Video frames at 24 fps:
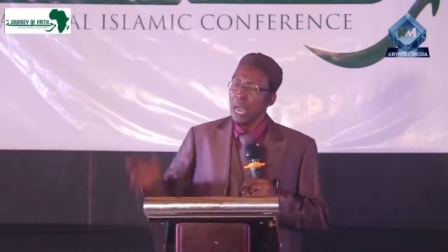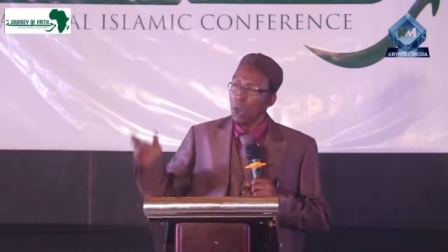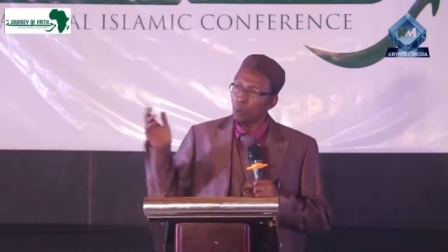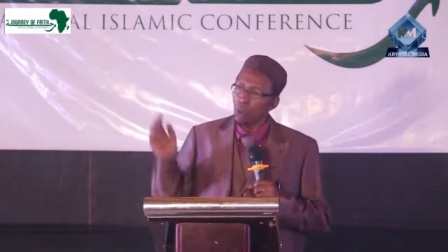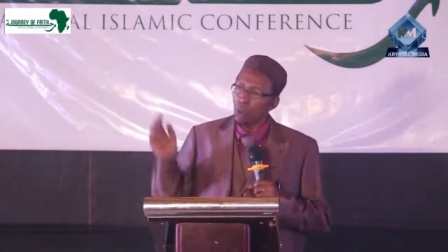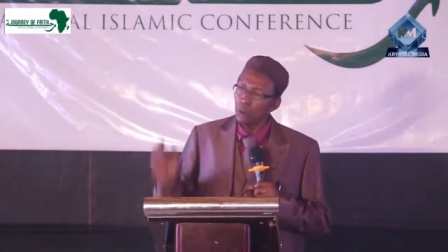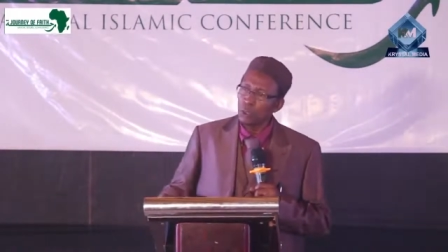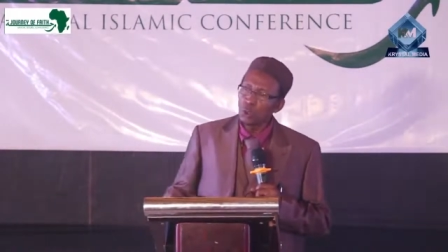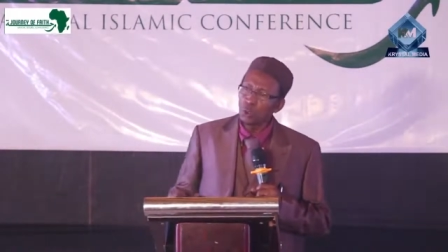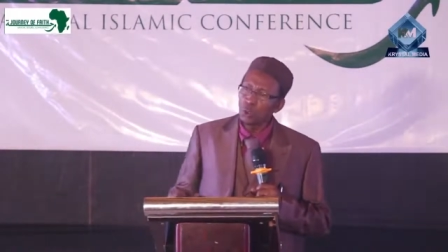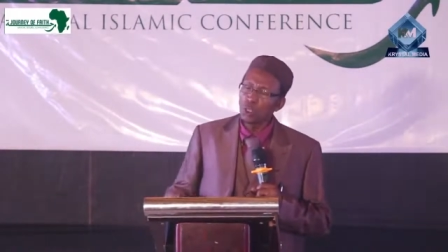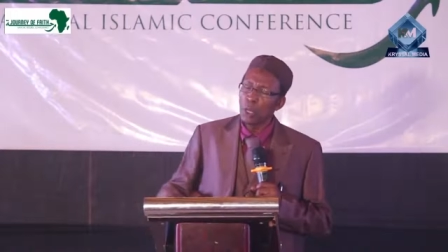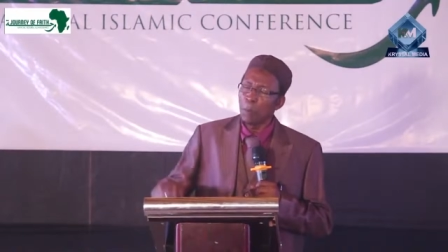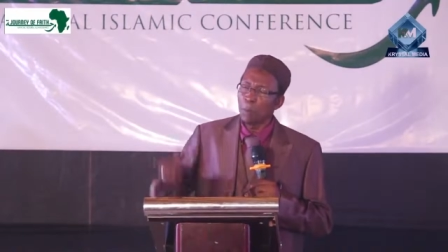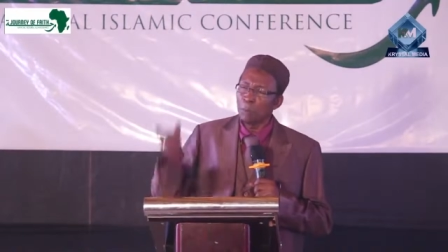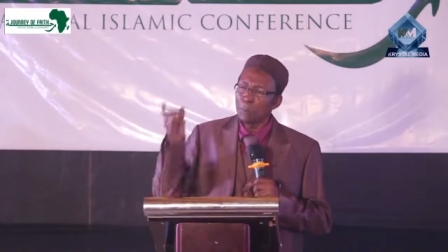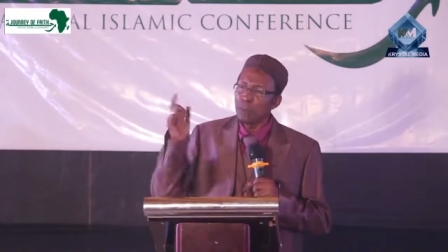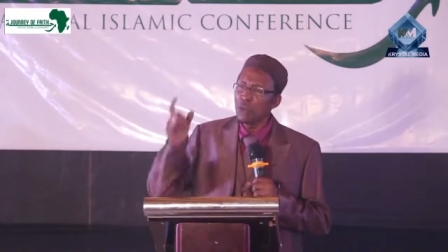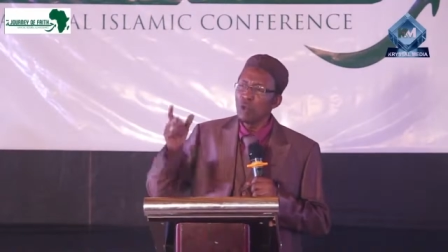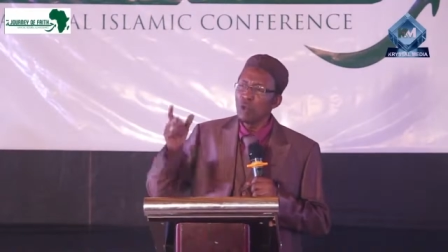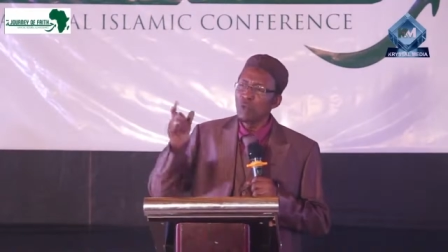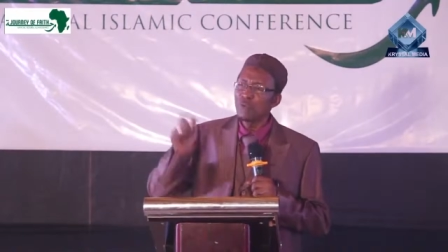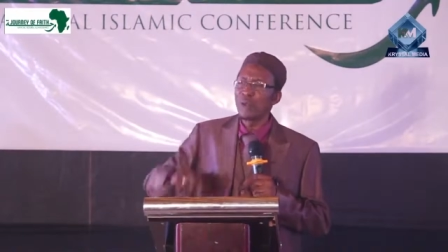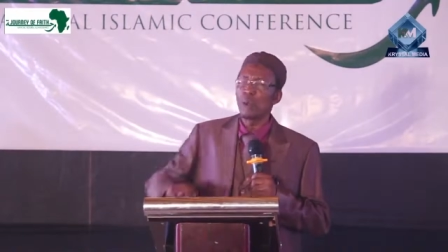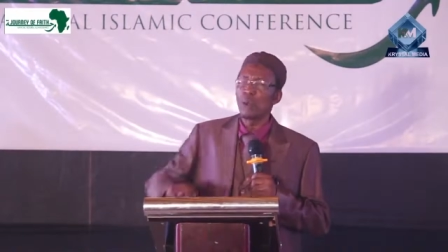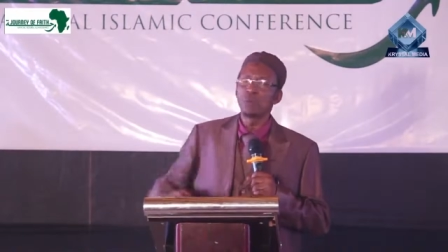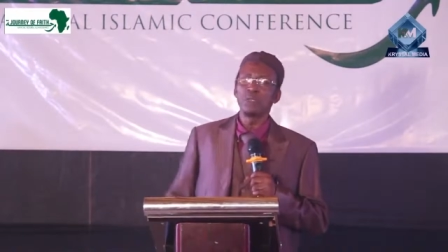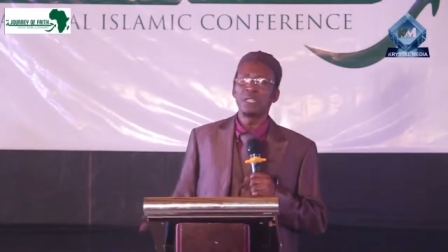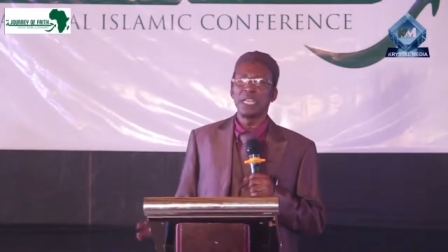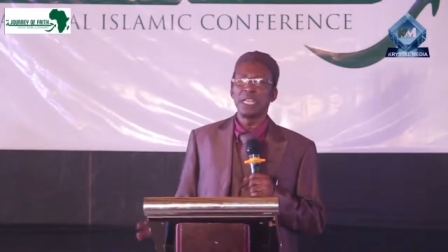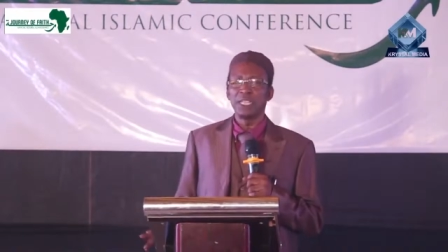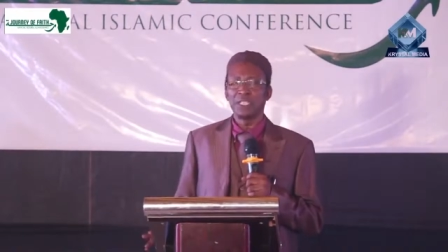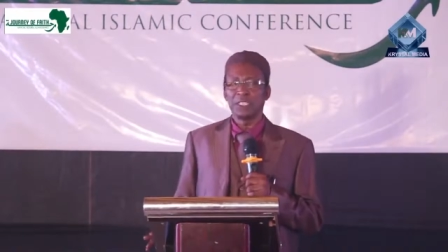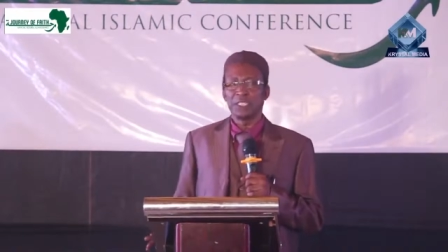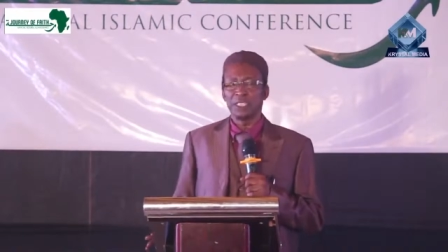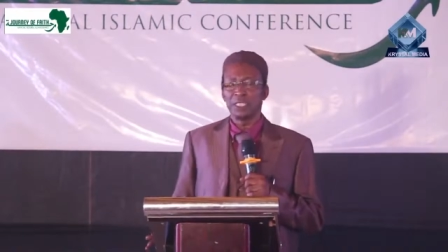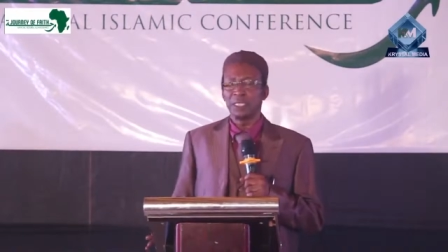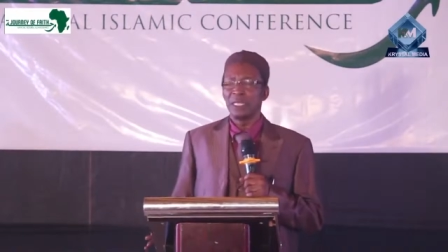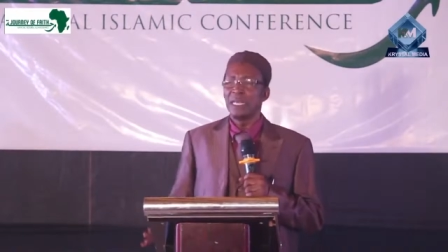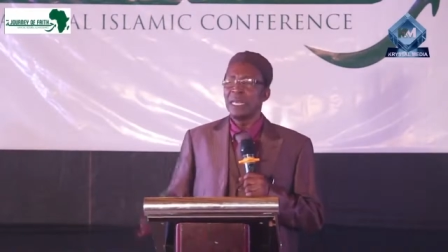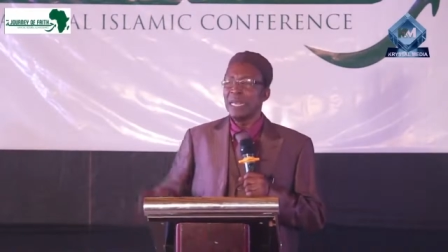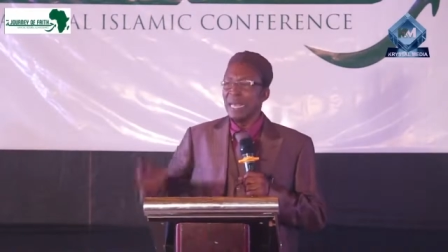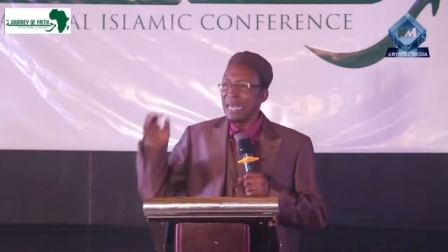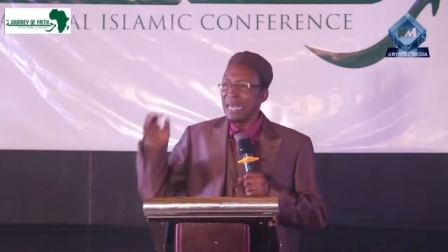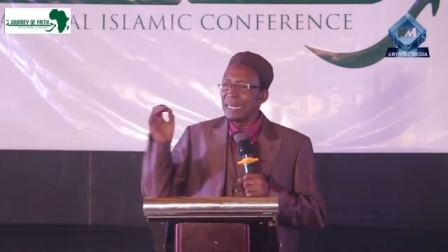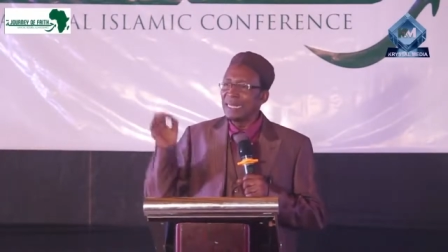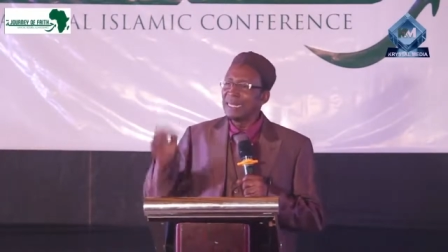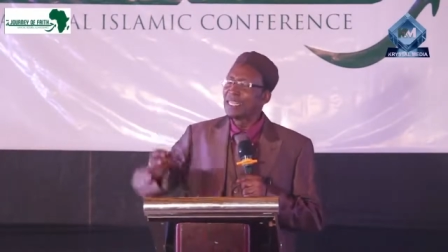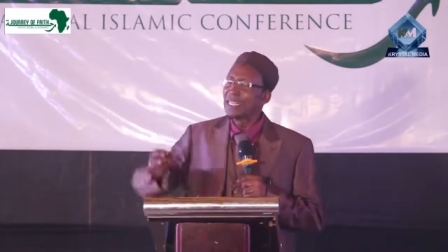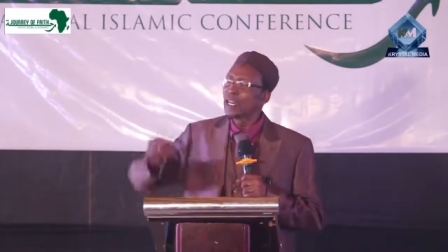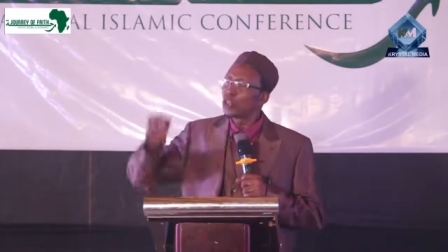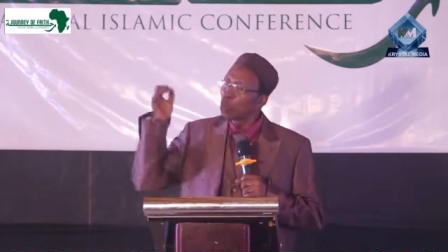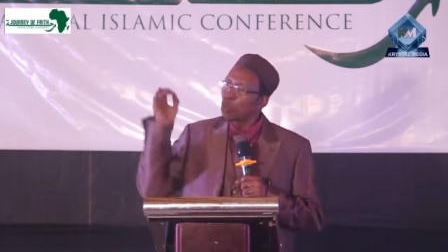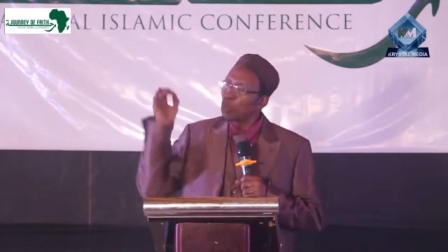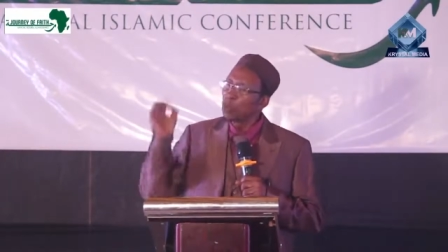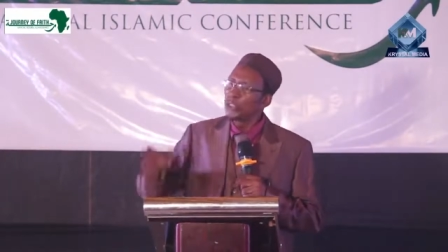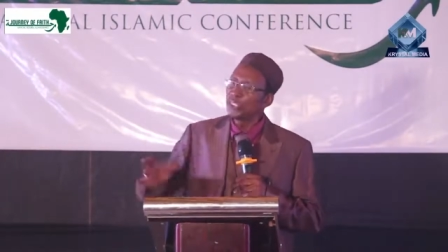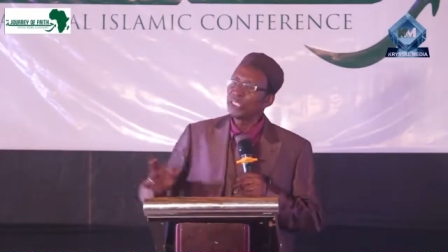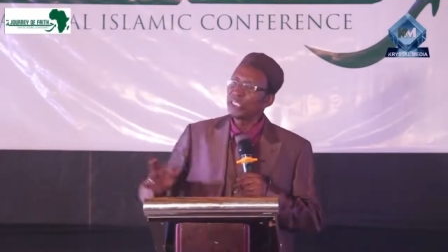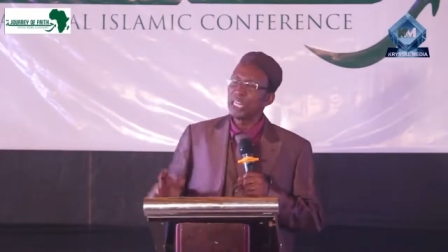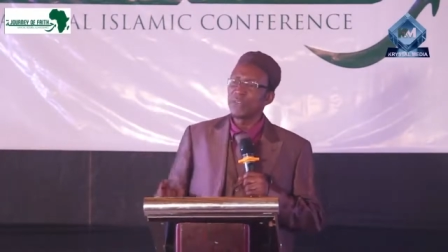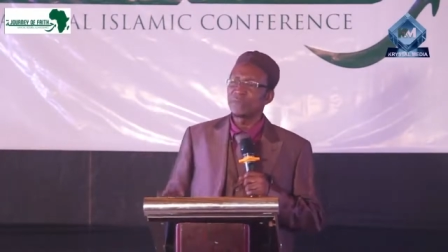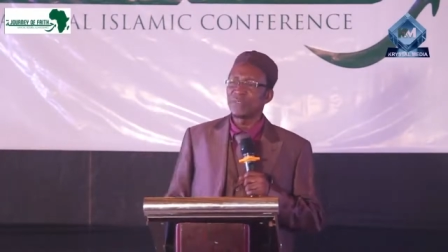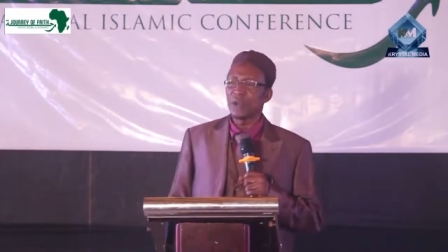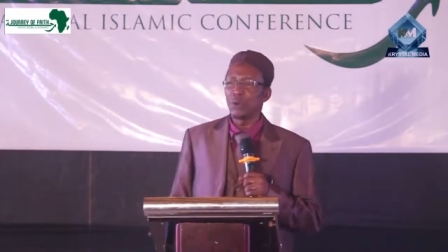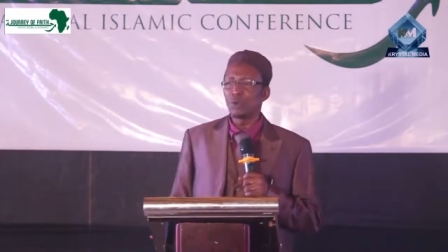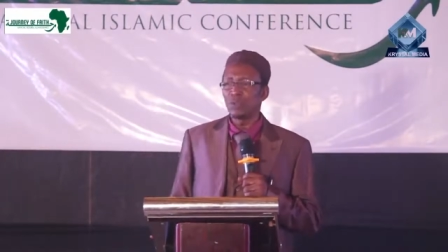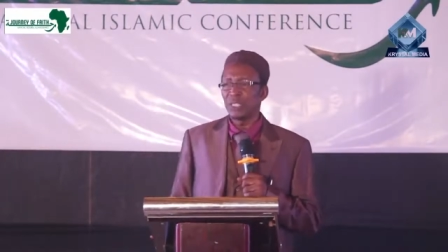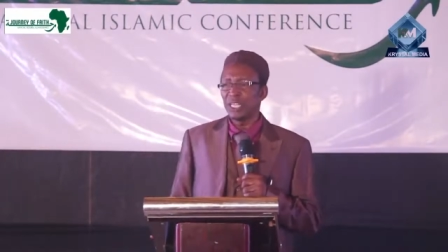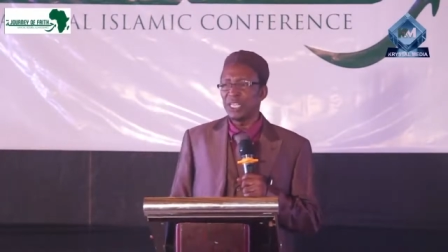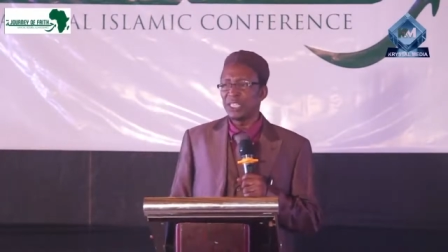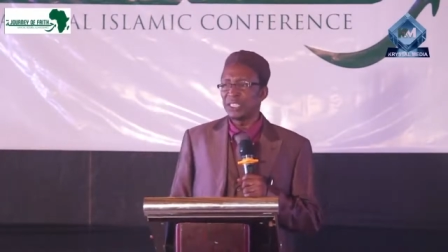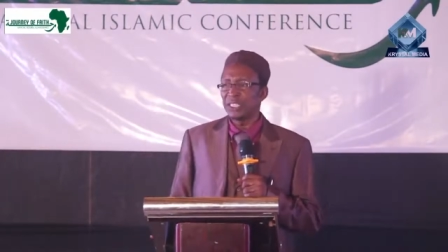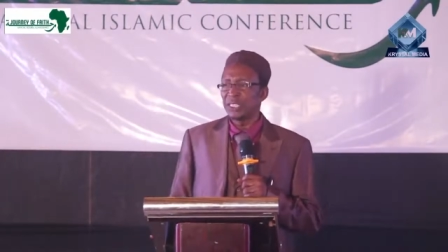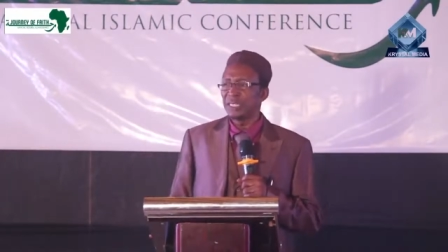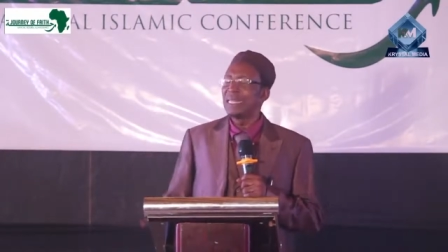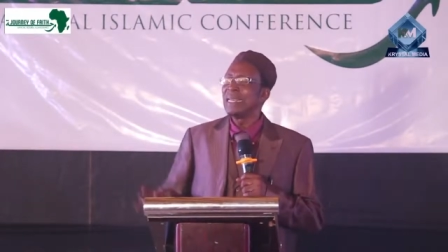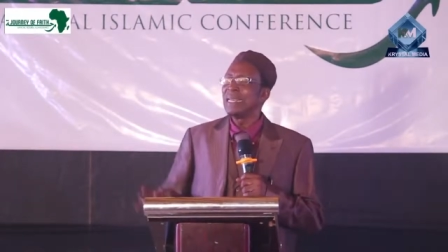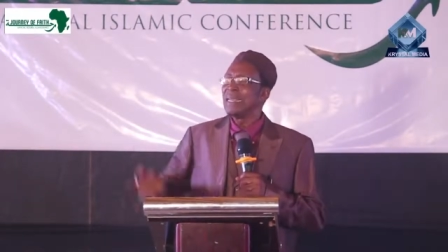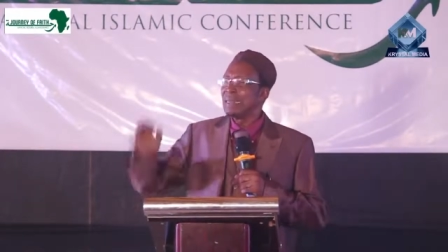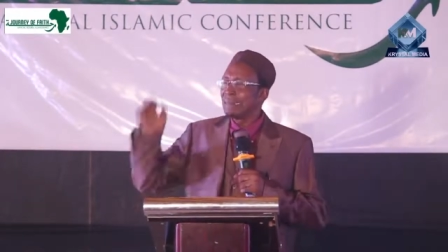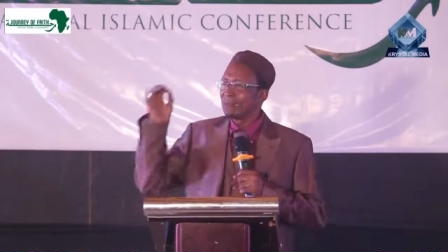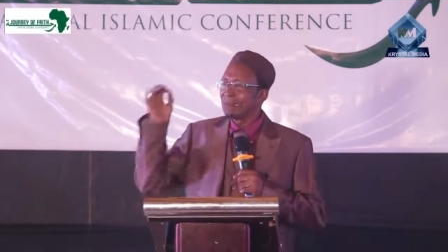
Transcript: According to the Pew Foundation, Helena Rubinstein Foundation,